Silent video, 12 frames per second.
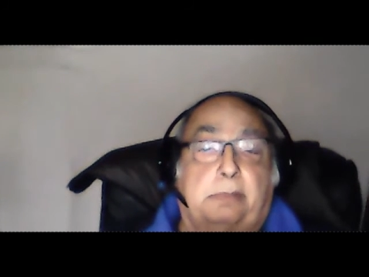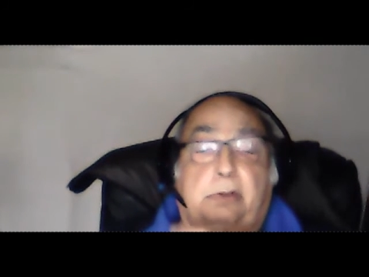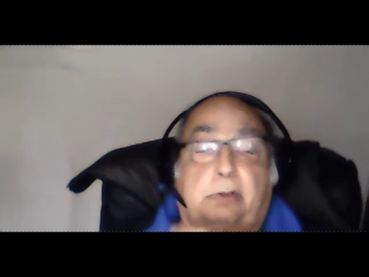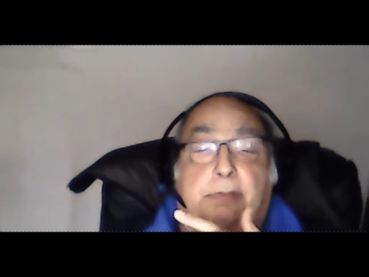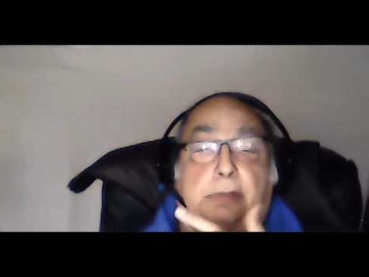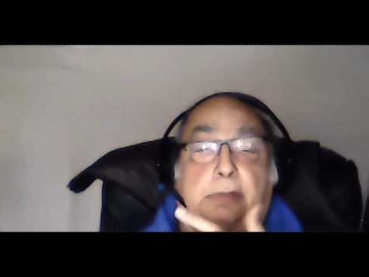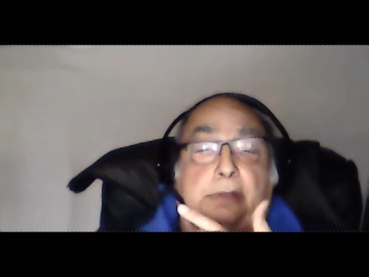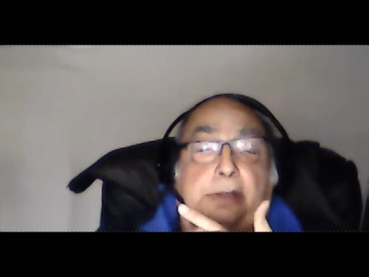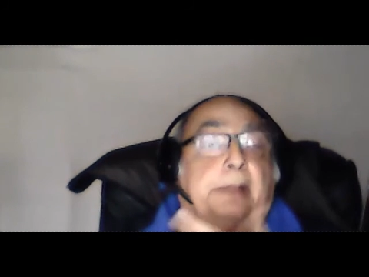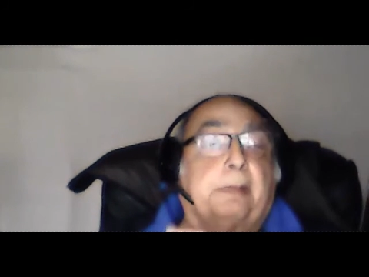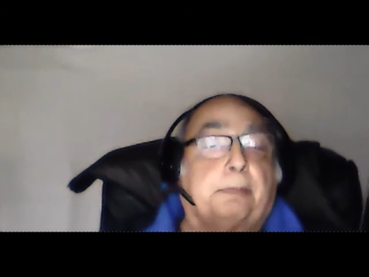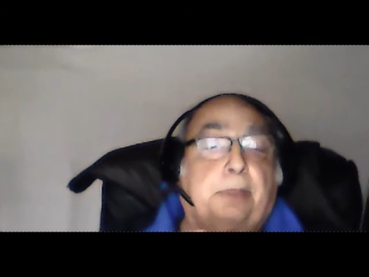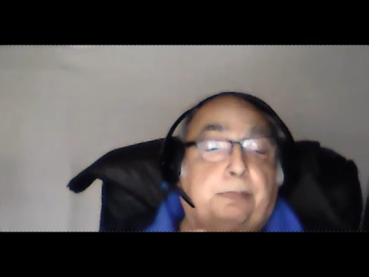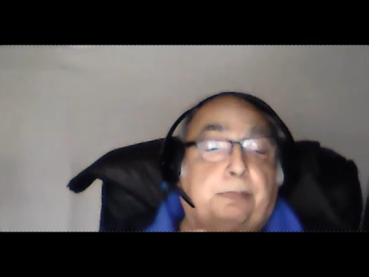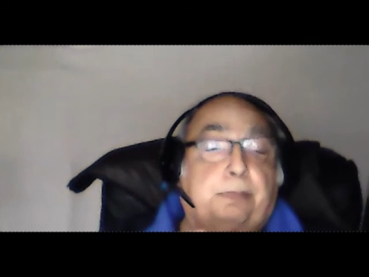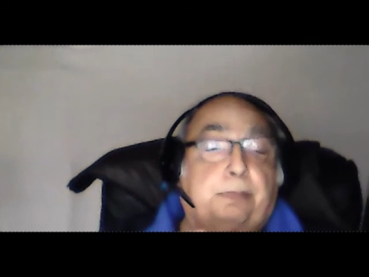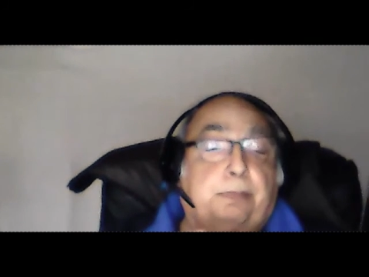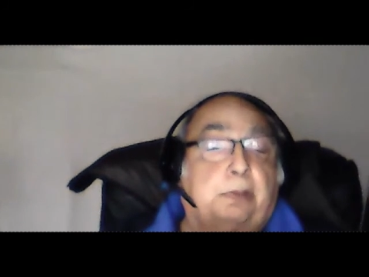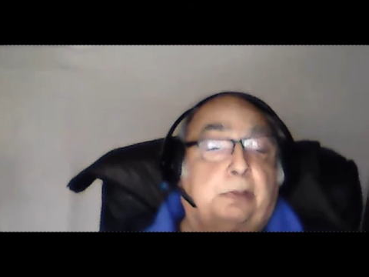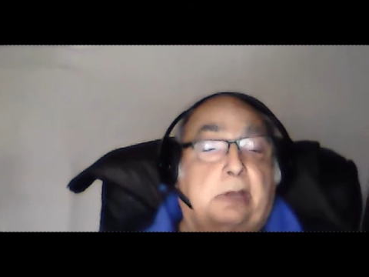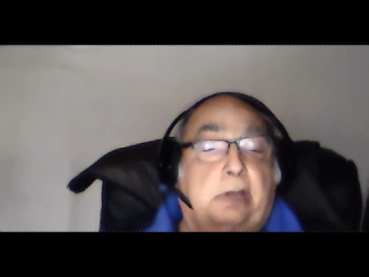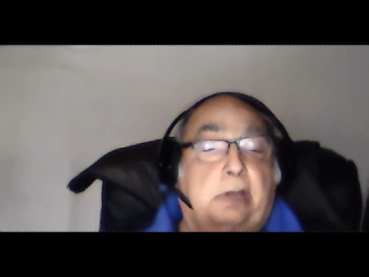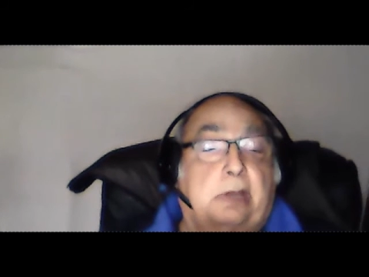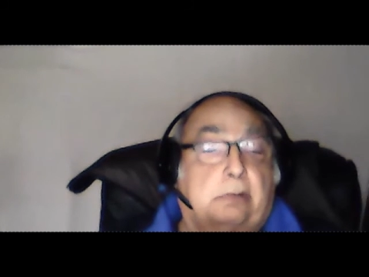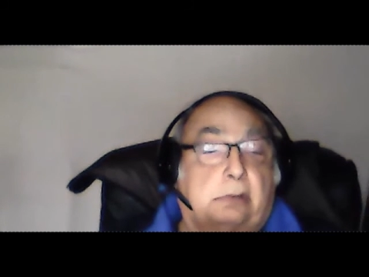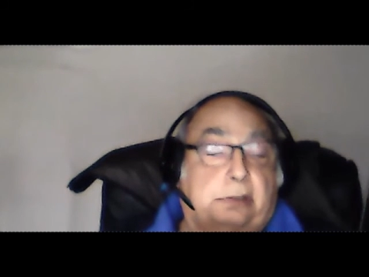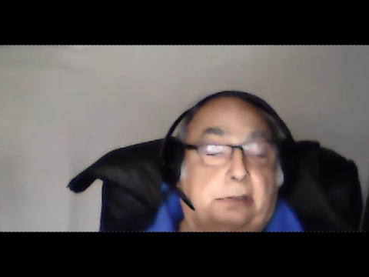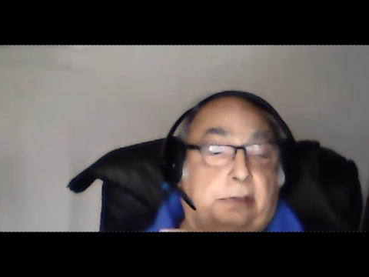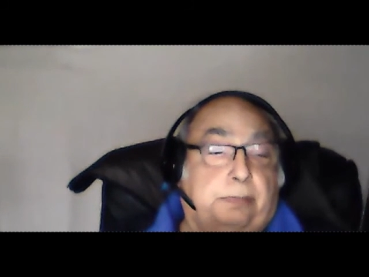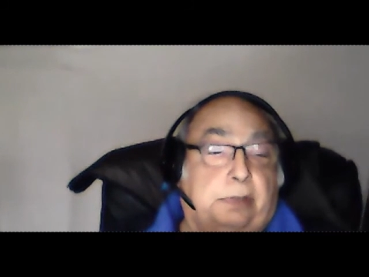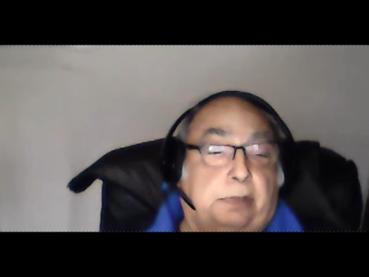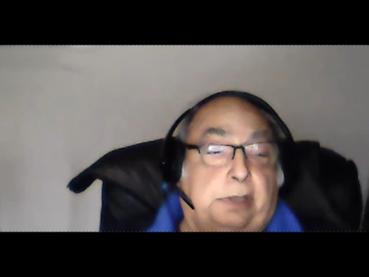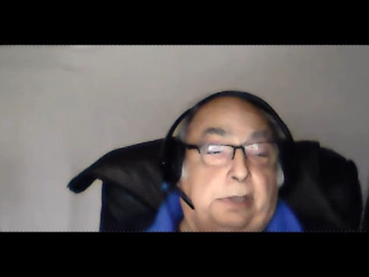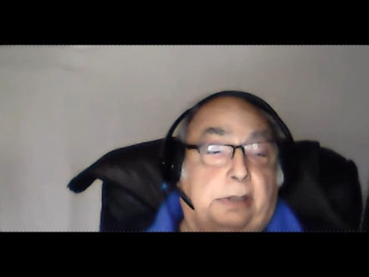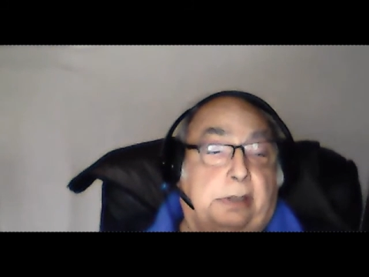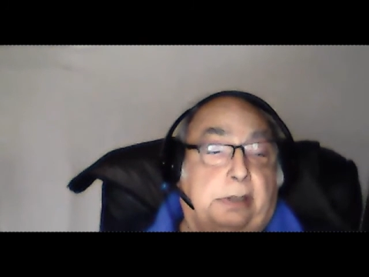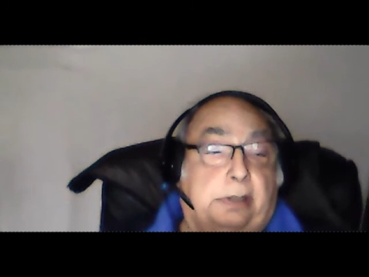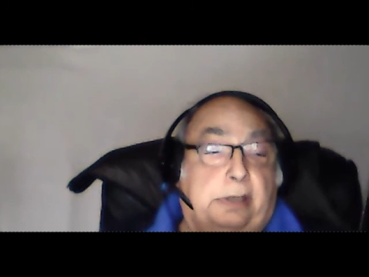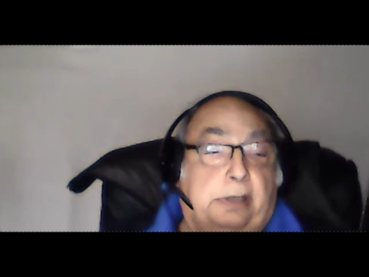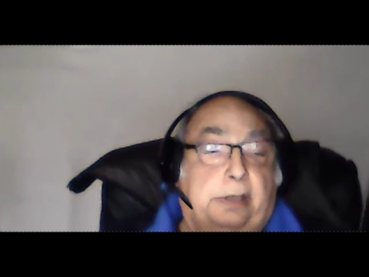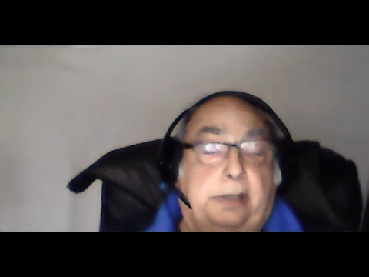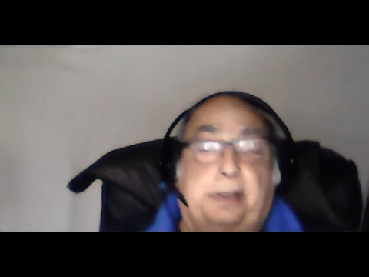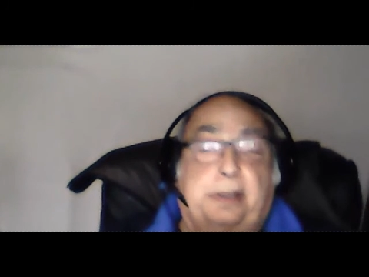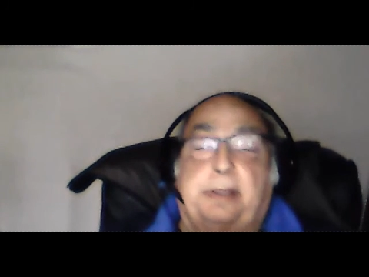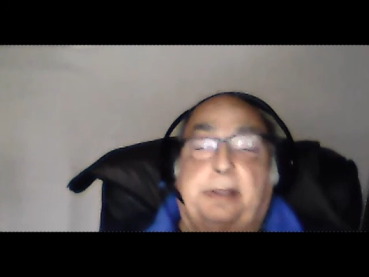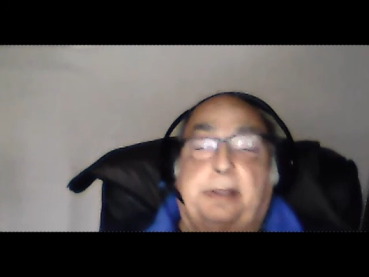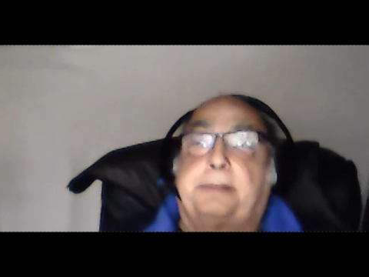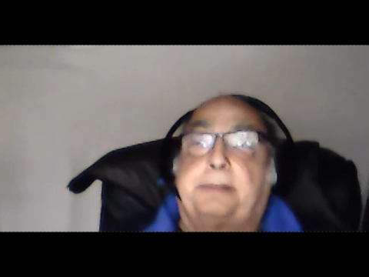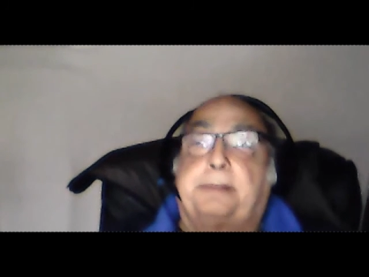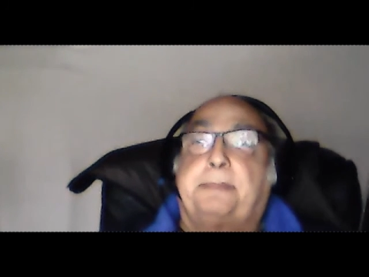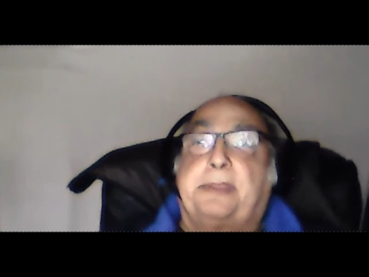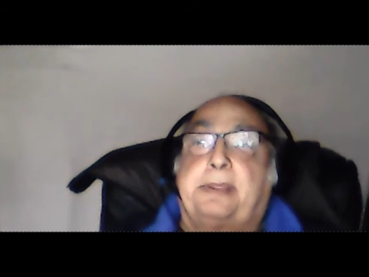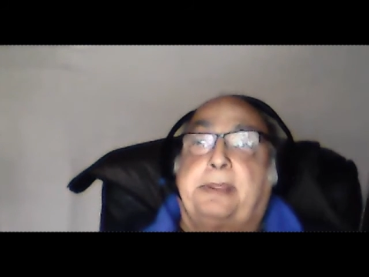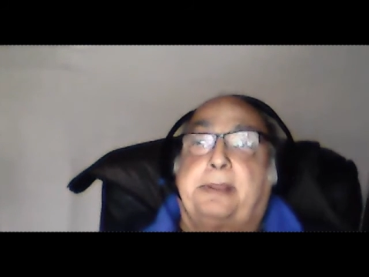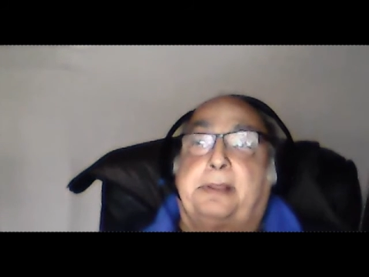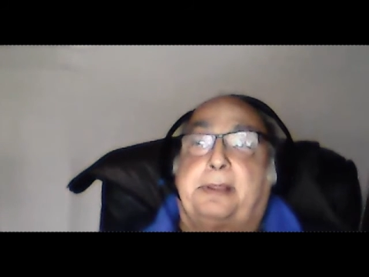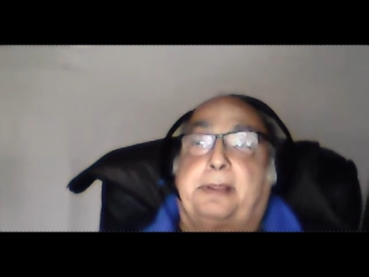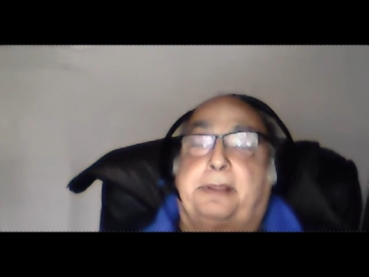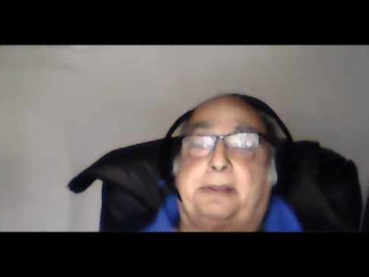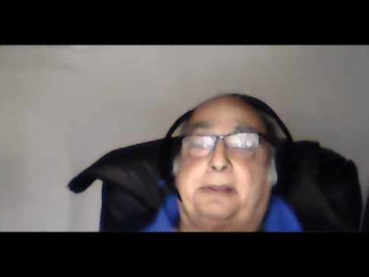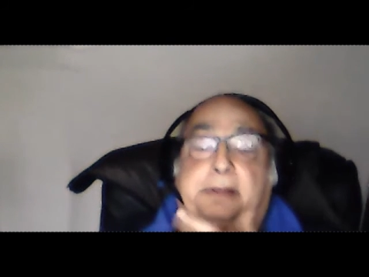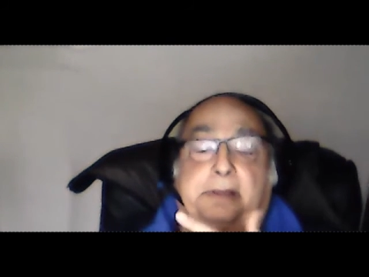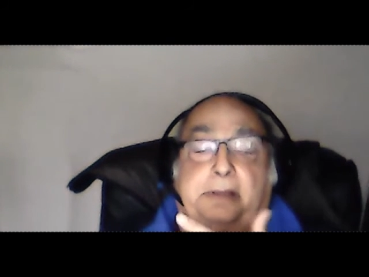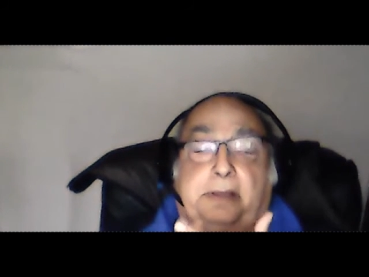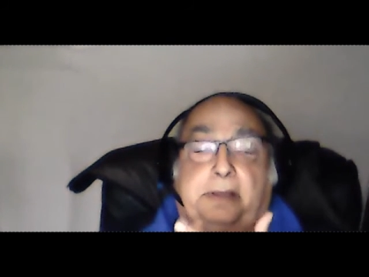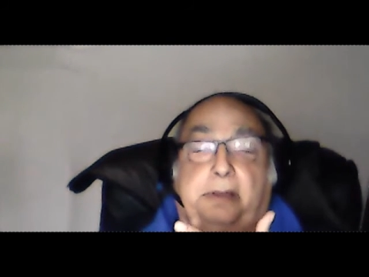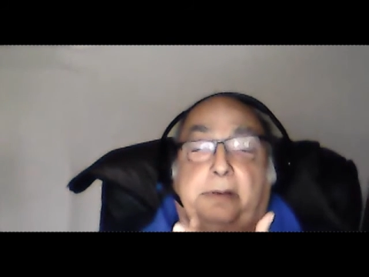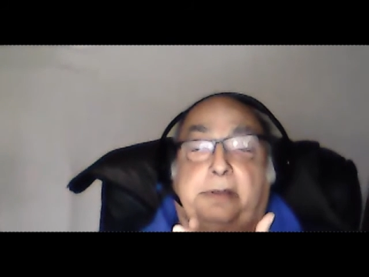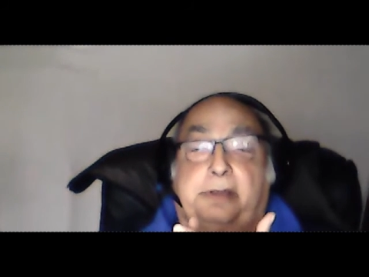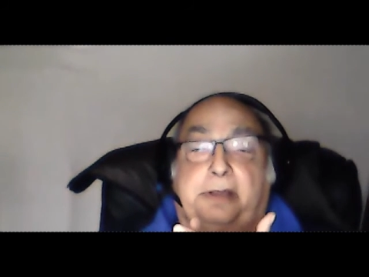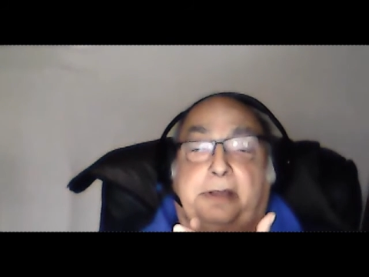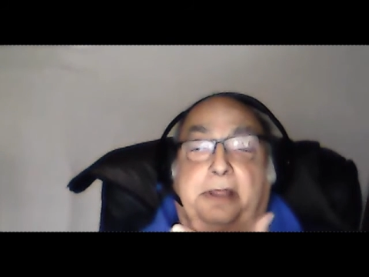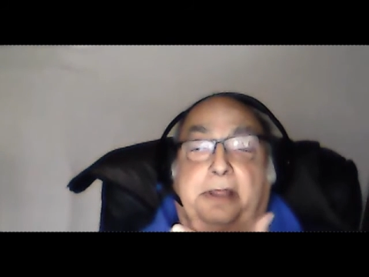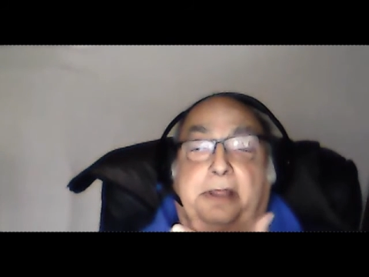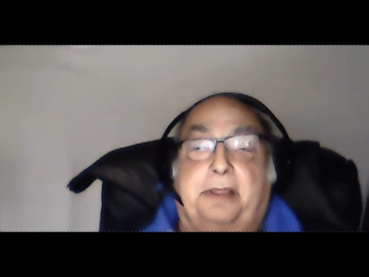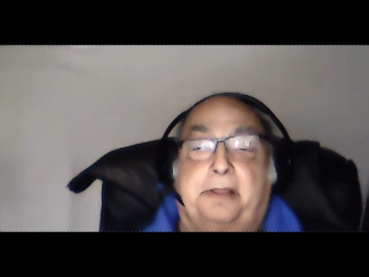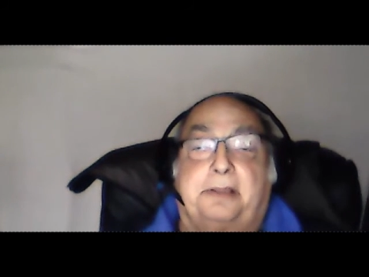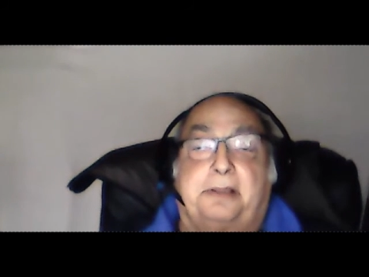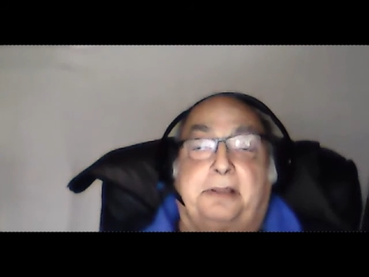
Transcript: because uh, the people in general are simply, uh, um, uh, you know,